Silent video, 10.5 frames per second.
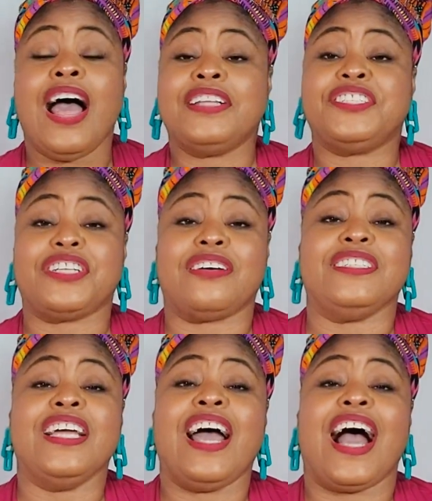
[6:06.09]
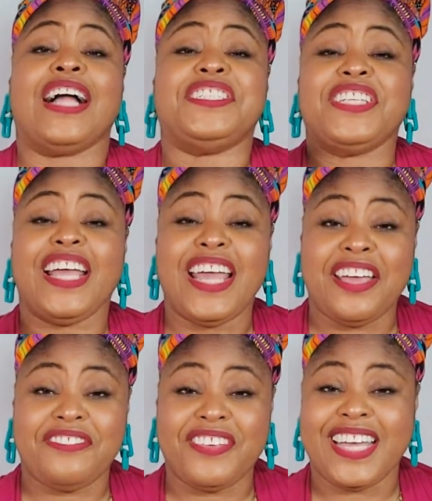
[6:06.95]
sorry, as
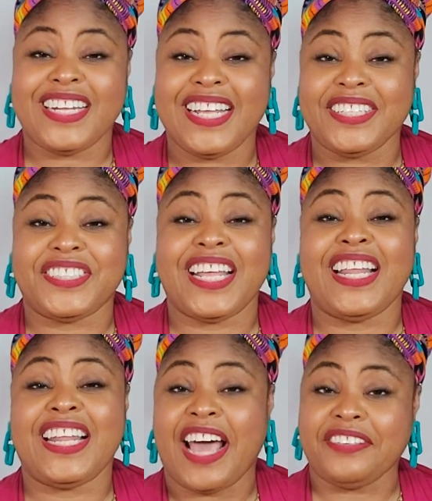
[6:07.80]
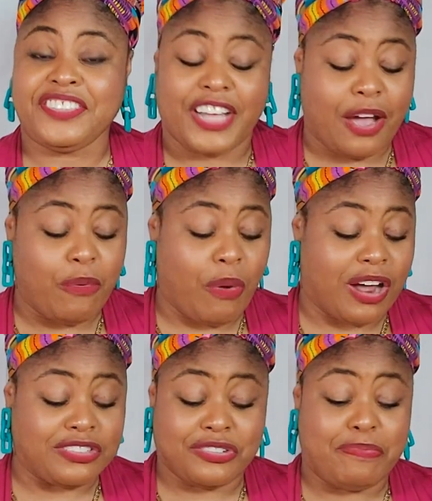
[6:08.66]
if it is a lifestyle
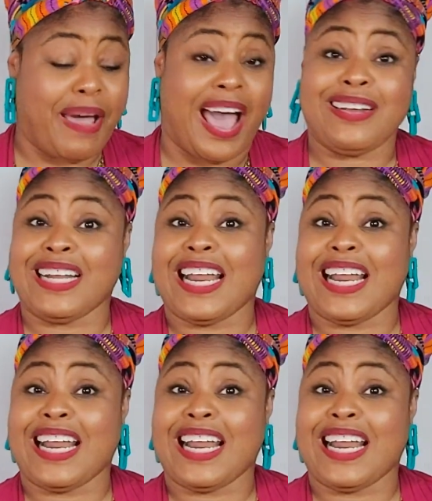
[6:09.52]
wardrobe pattern,